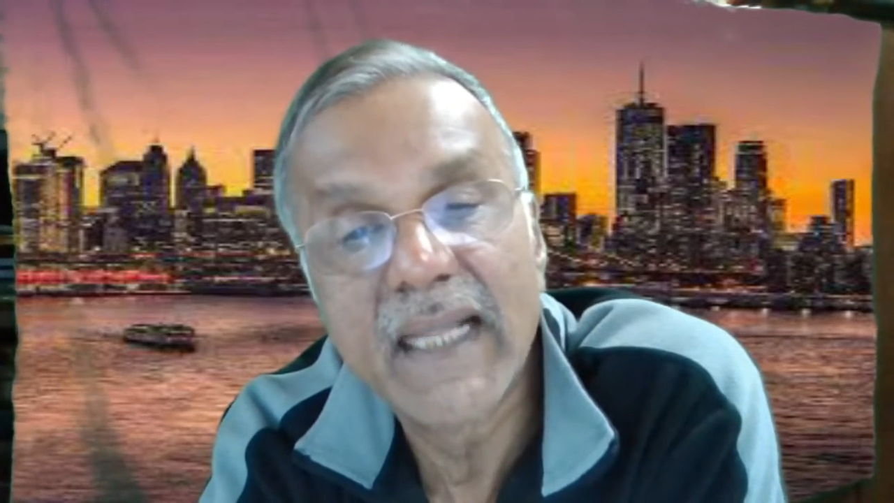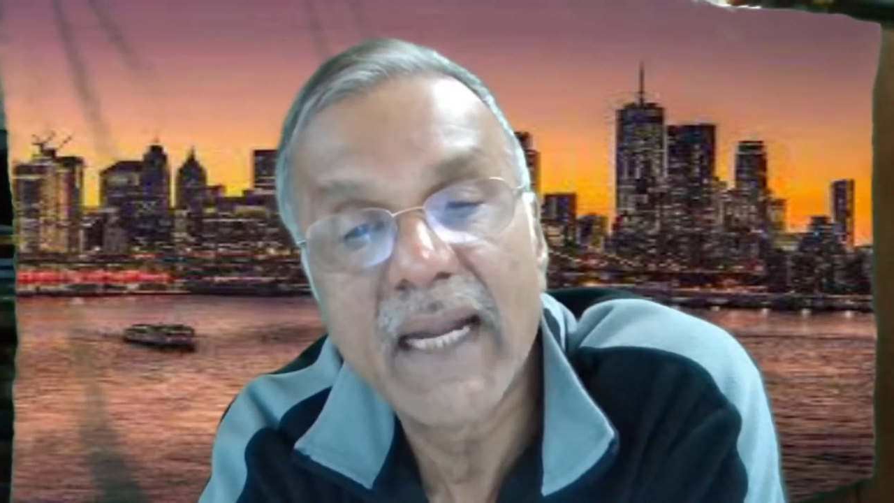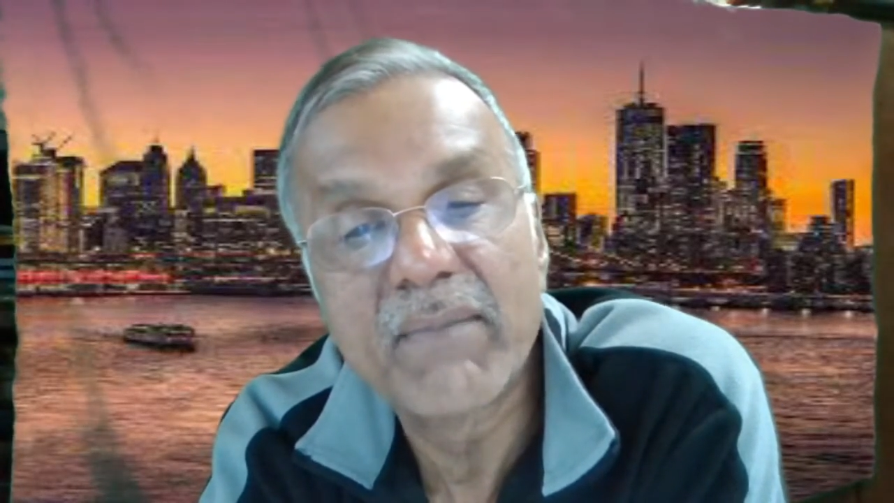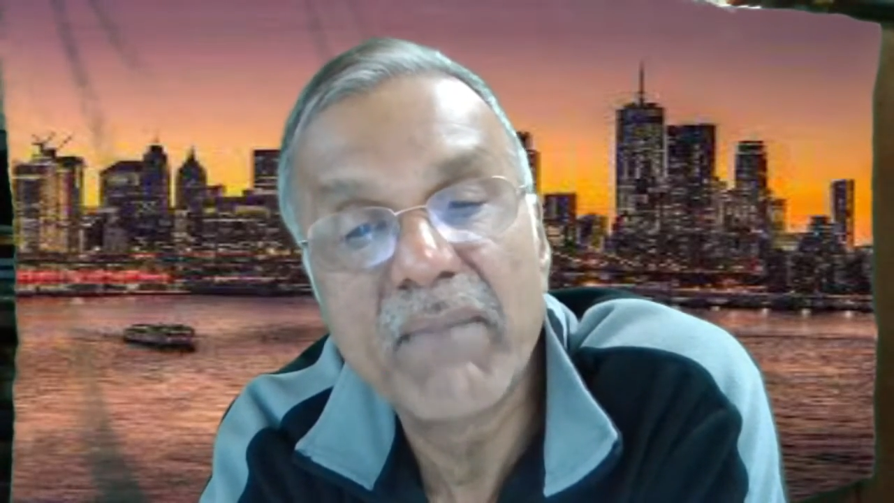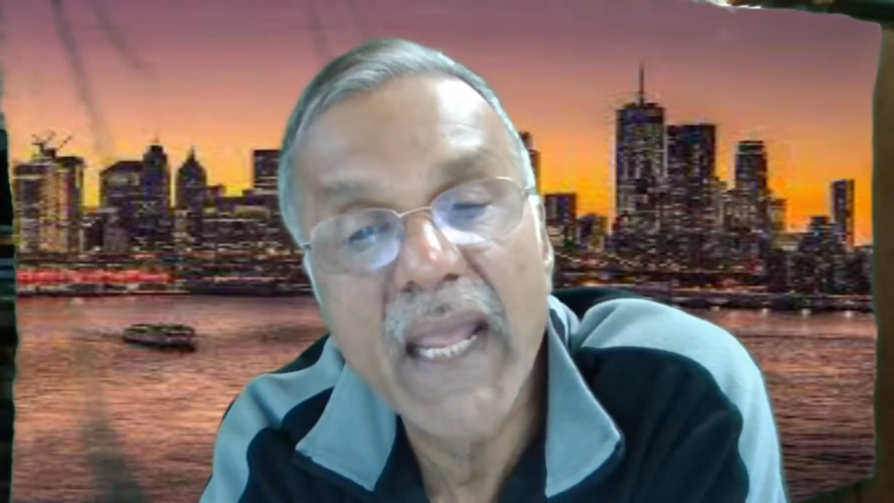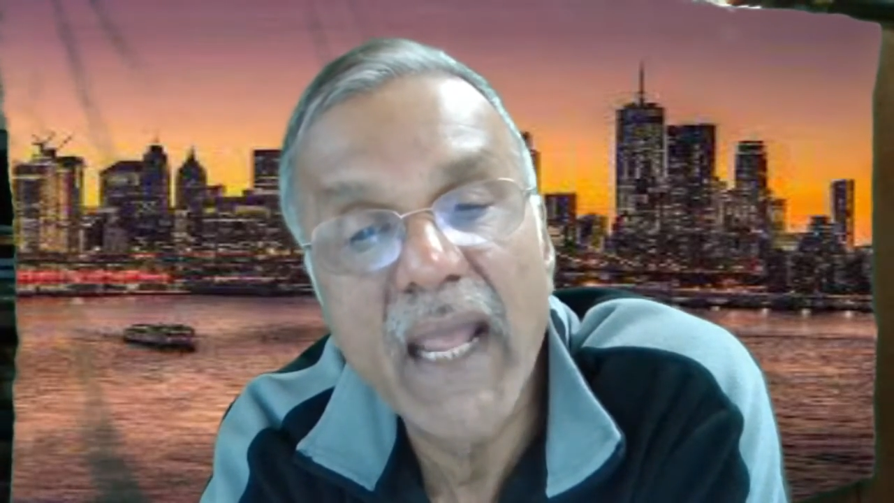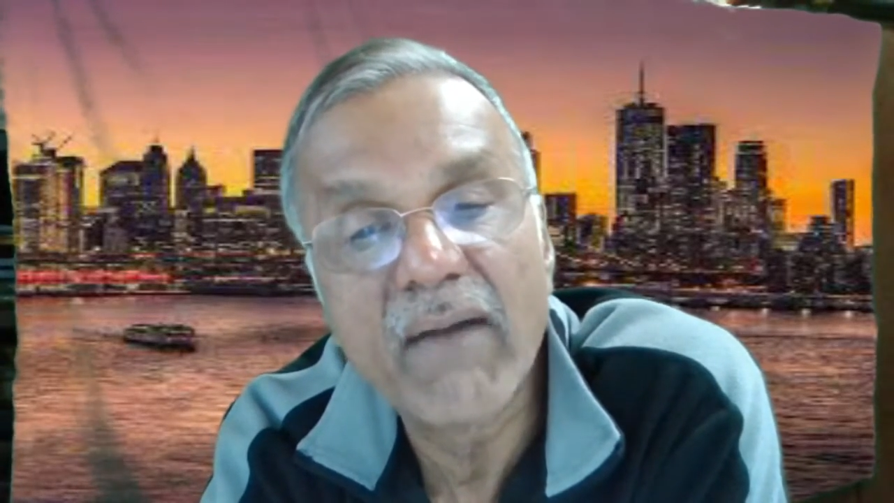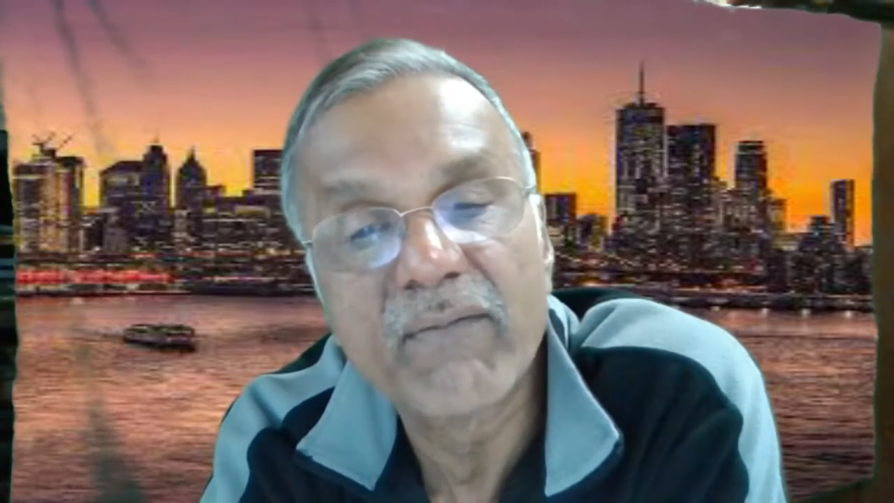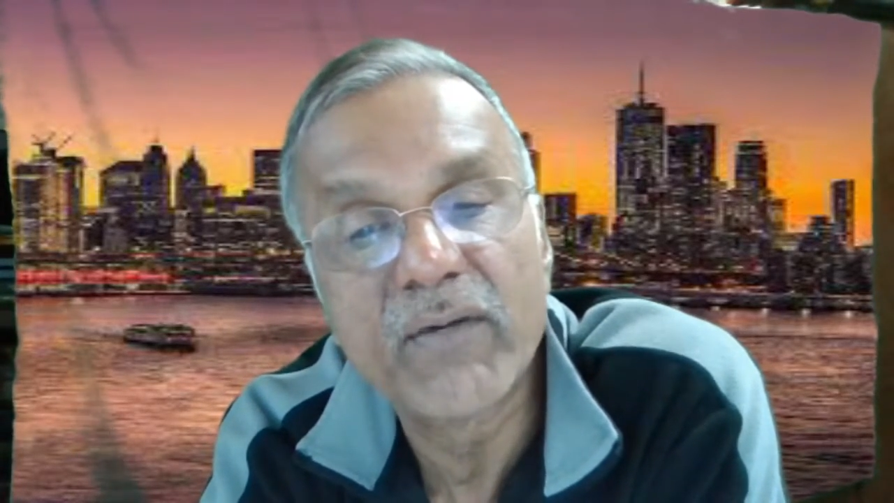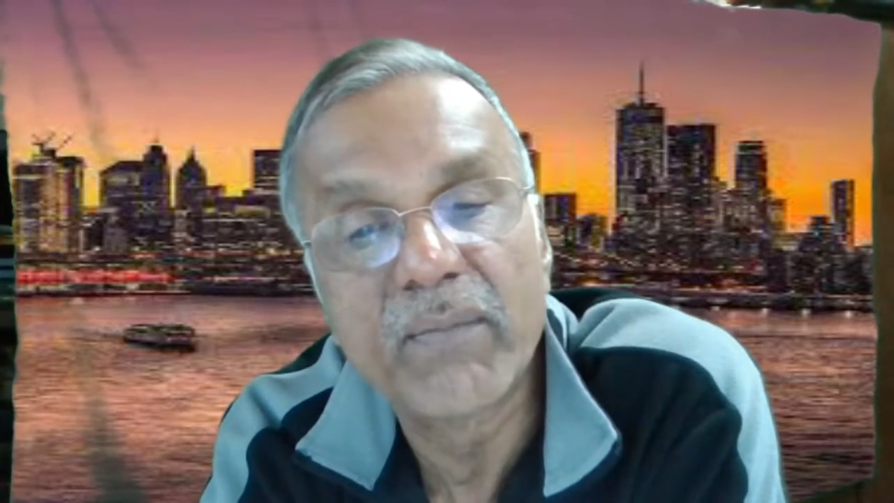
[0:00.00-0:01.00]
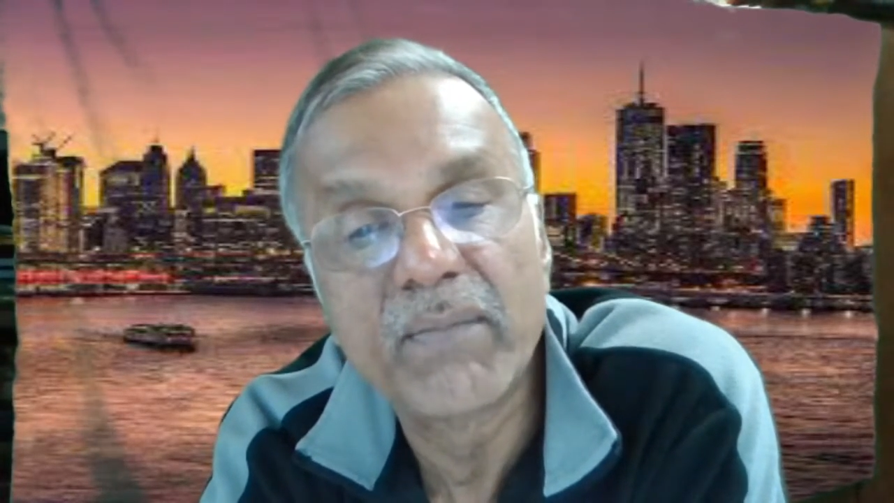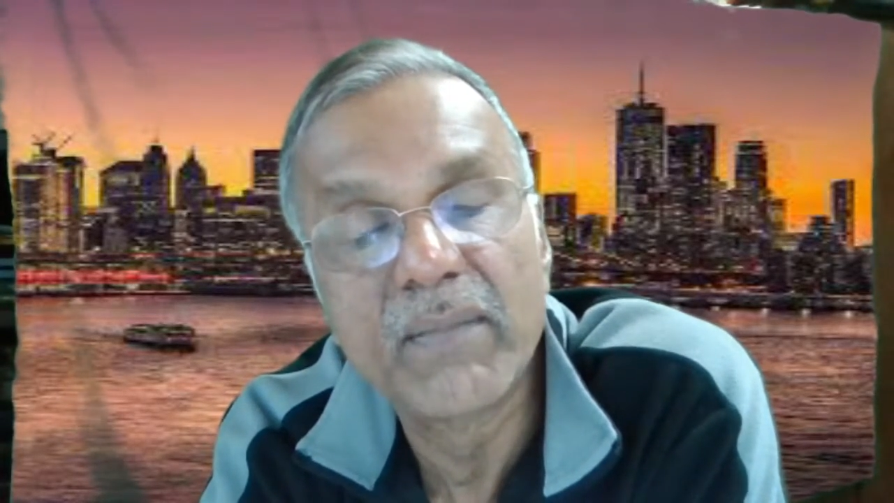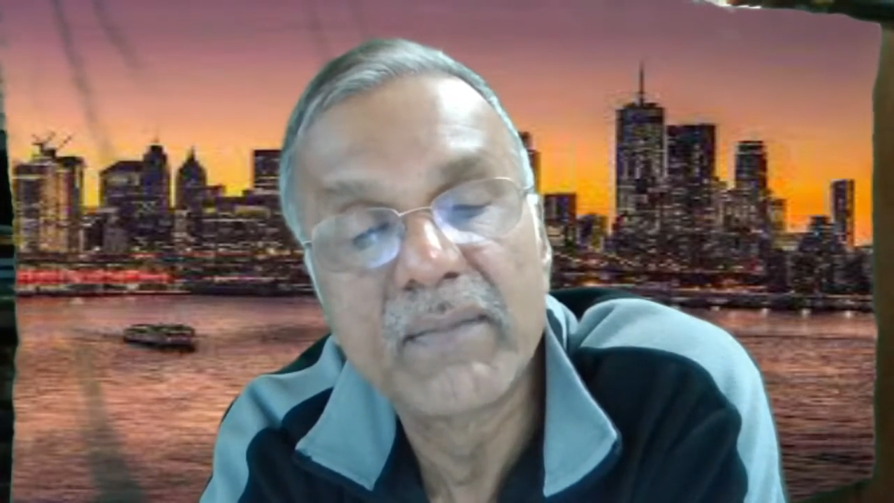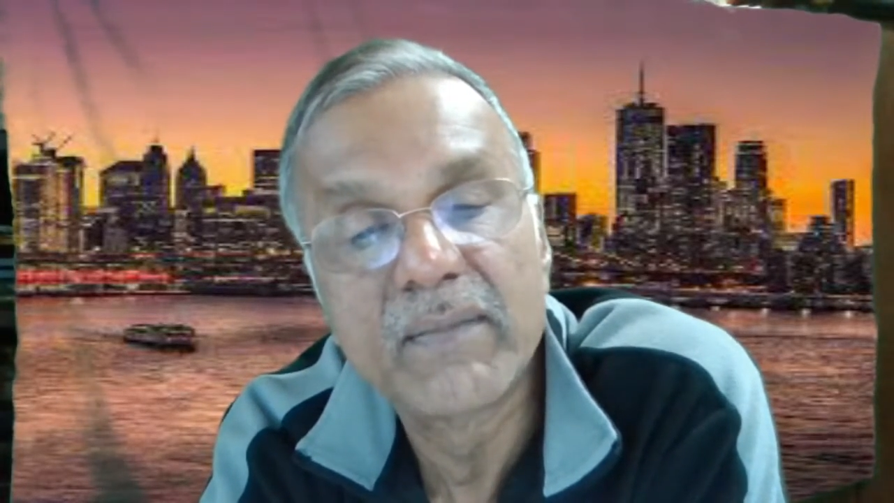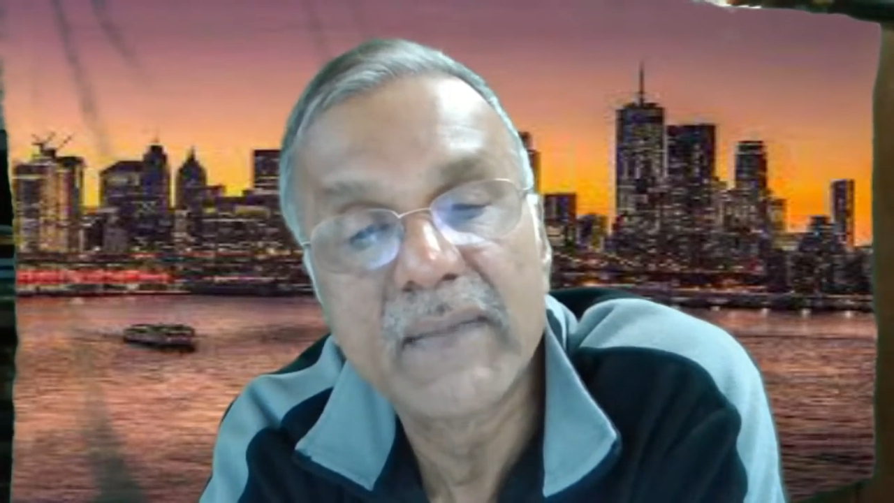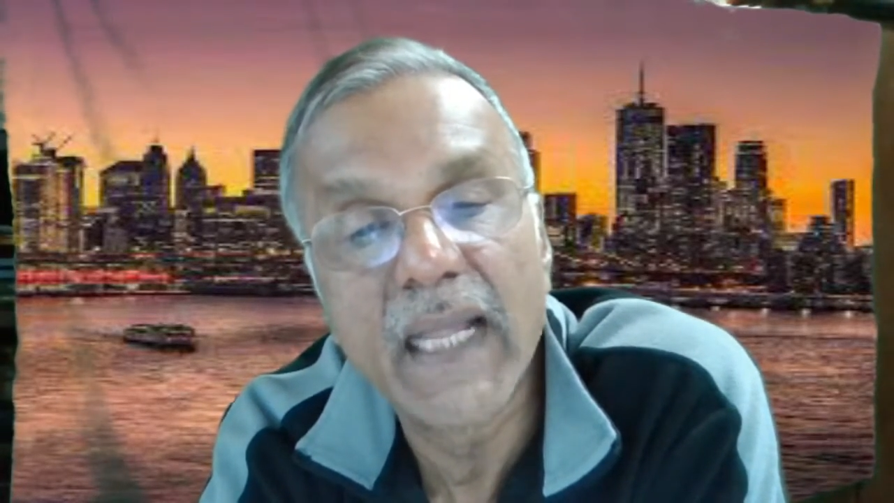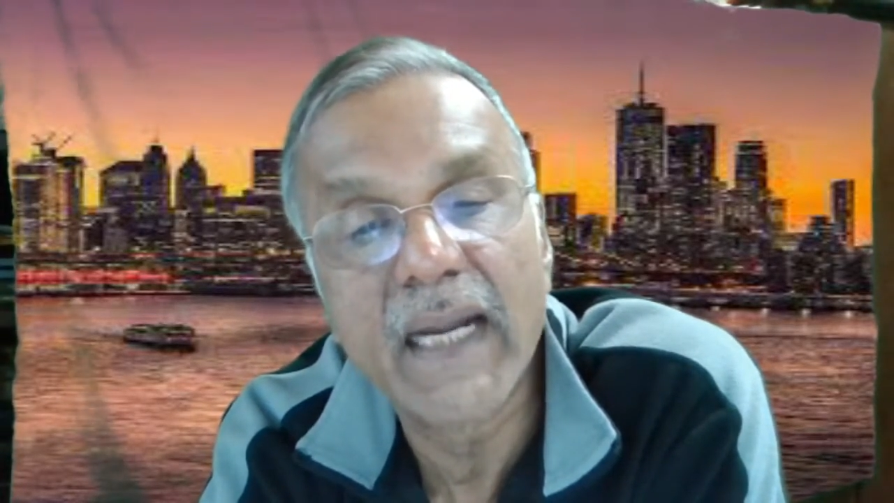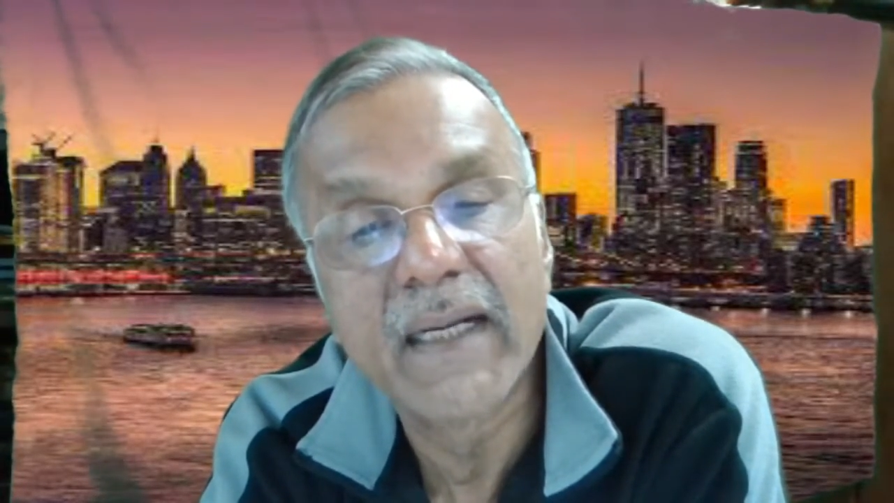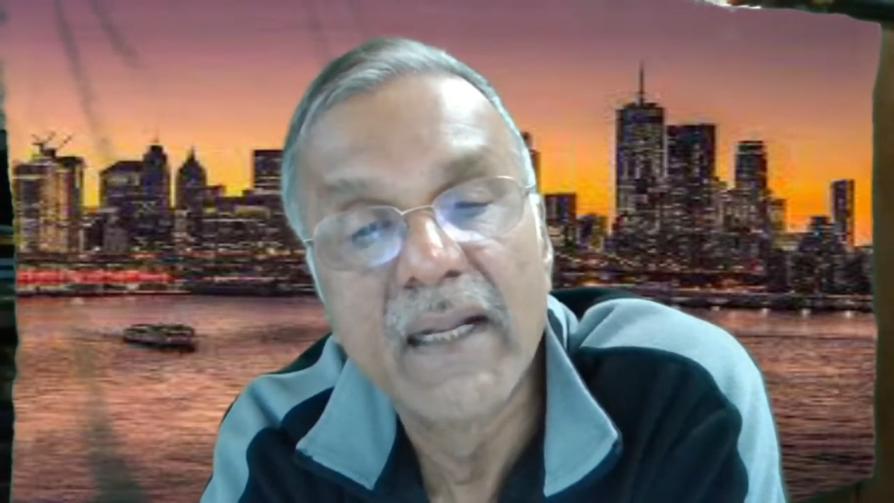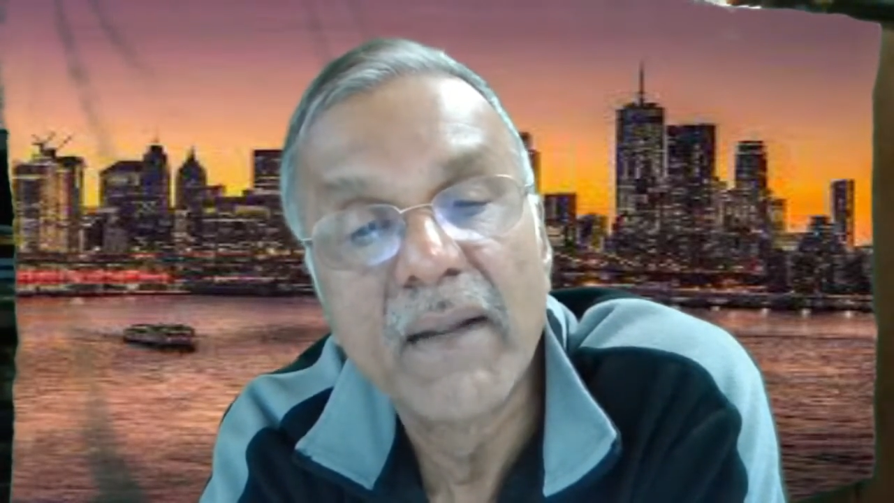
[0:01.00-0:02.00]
that may have to that